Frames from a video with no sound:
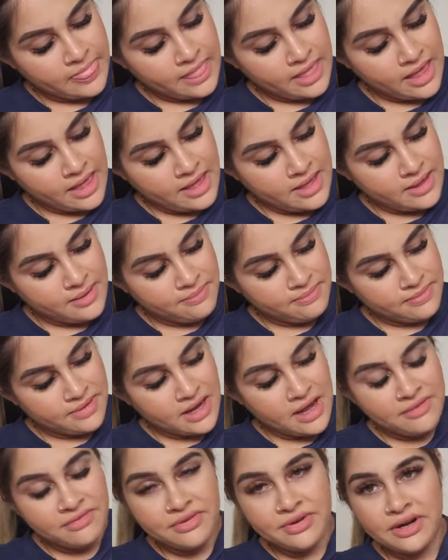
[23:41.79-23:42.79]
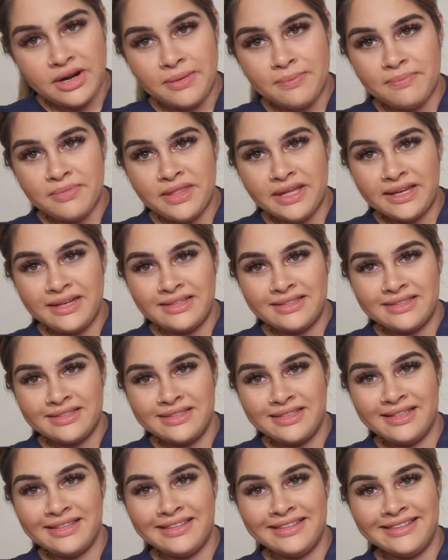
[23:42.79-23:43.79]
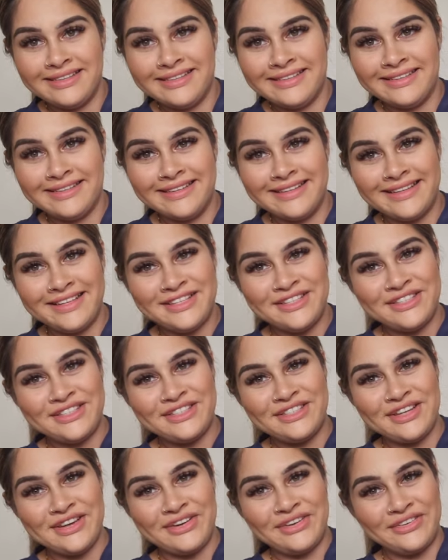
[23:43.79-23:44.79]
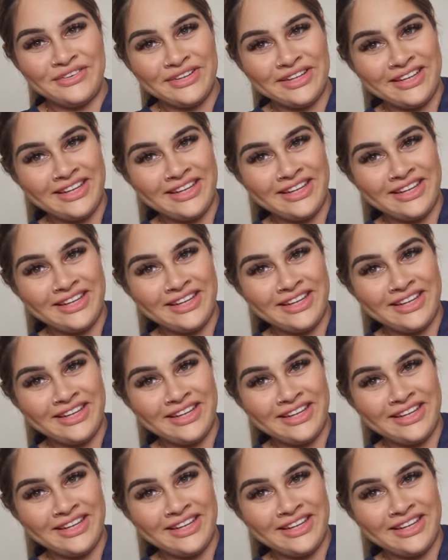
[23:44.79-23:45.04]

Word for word: um, cover up things so